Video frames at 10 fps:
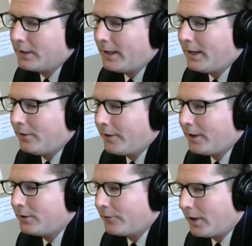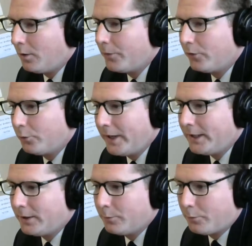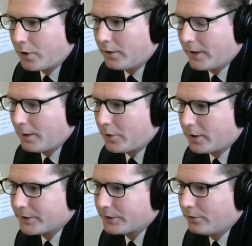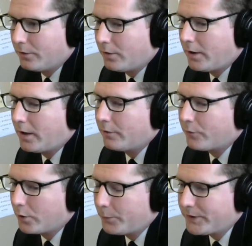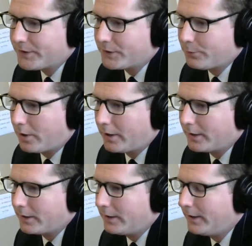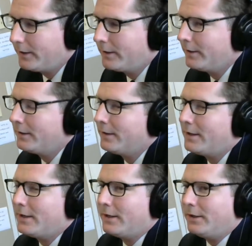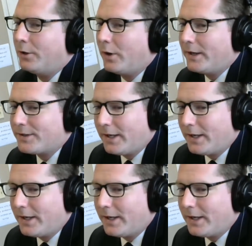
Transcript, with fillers: and then develop the remaining part of that parcel uh, for a business park. And, you know, as an